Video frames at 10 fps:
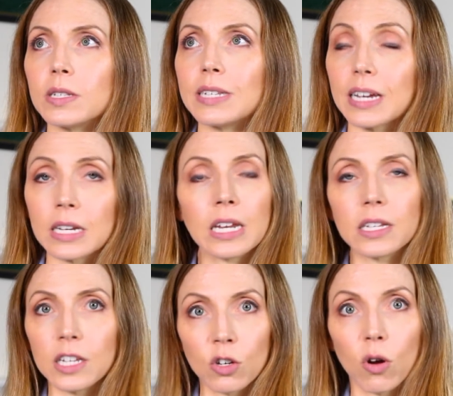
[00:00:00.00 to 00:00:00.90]

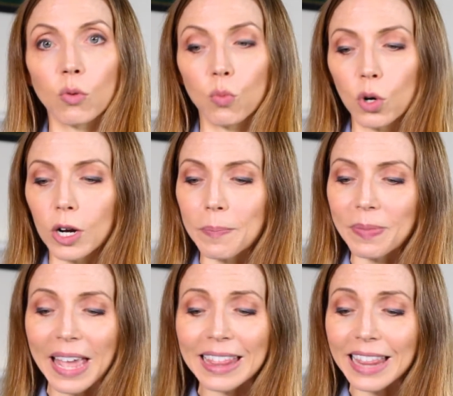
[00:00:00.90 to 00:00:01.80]
techniques in your own work.
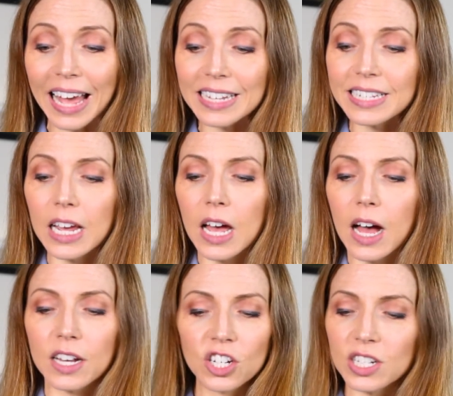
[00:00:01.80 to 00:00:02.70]
And last,
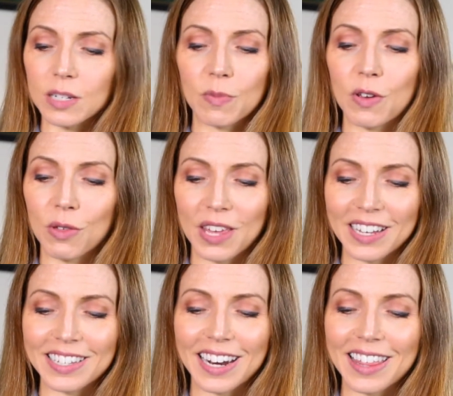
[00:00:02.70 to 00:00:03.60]
just a few
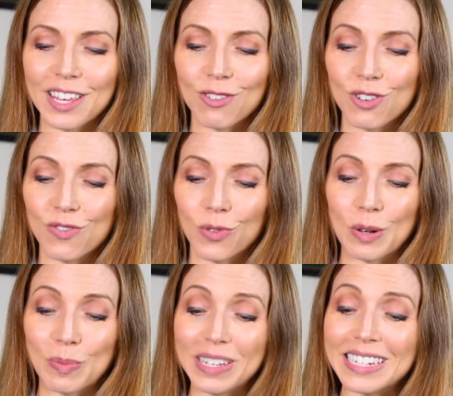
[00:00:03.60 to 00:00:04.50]
things that I think you should
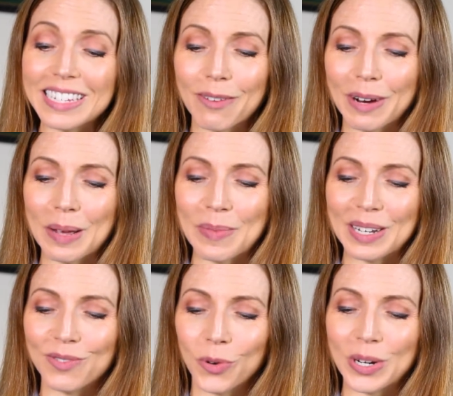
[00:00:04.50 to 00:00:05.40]
avoid. Please, I
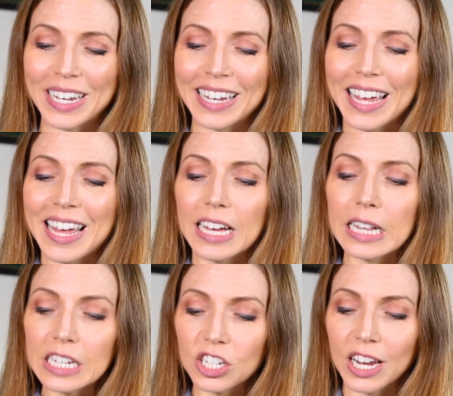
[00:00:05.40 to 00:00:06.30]
recommend avoiding
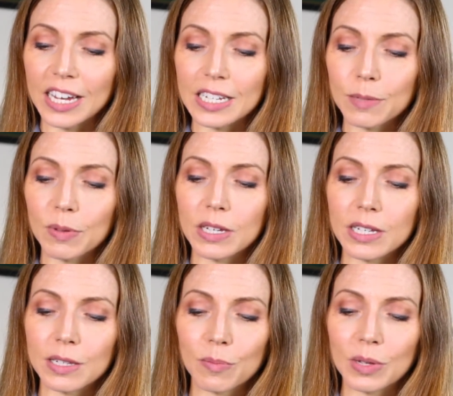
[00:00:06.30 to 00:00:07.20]
cliches.
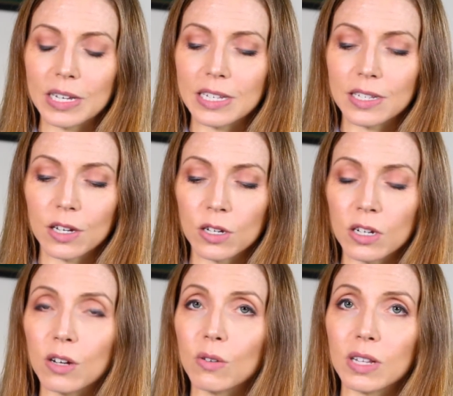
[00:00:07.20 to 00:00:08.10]
Please,
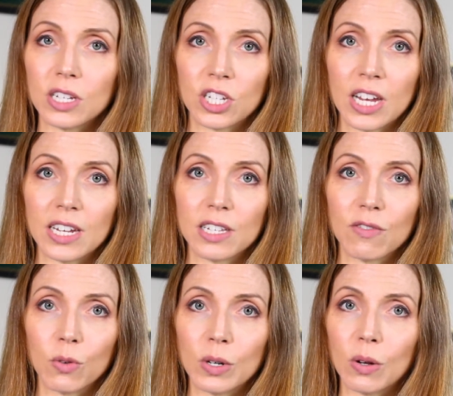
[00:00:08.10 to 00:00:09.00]
no cliches.
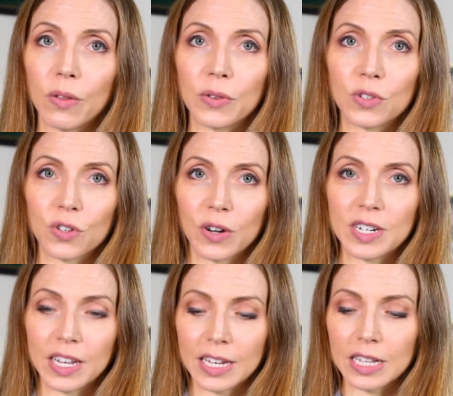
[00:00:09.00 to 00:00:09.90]
Avoid all those
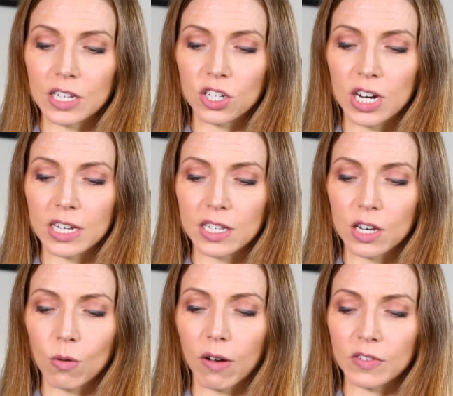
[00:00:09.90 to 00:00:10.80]
storytelling cliches that
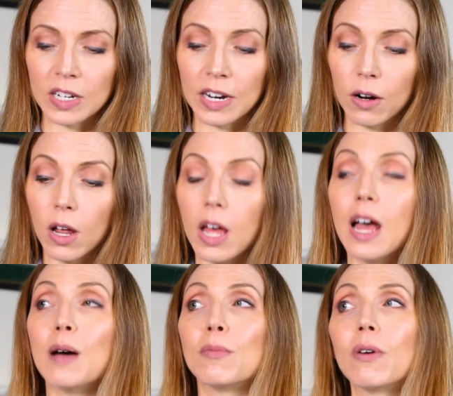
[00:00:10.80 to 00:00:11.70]
you often hear.
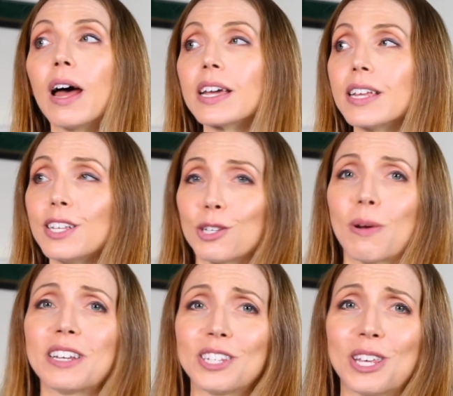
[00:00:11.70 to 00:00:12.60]
Miraculous
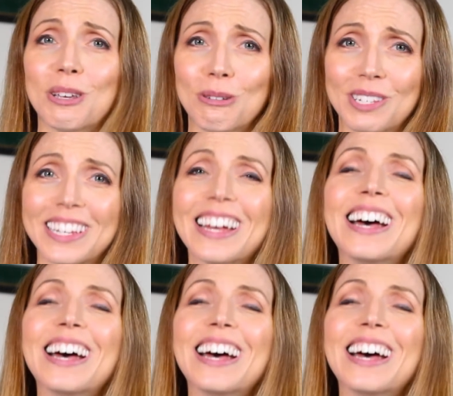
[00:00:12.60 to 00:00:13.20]
rescues.